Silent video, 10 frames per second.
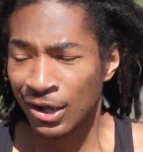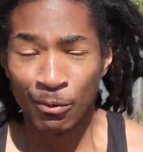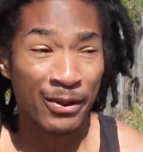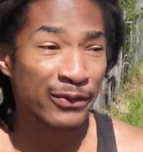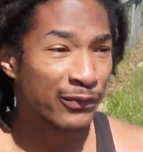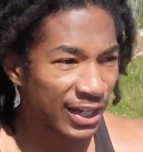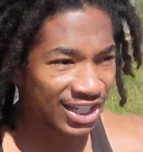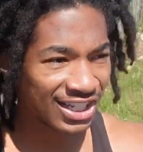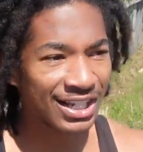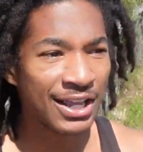we
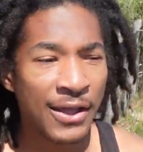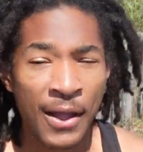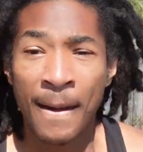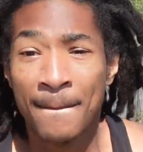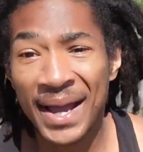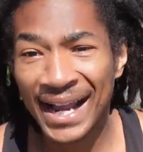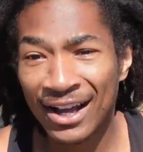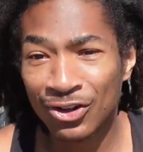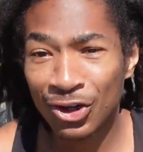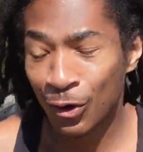fishing back out on the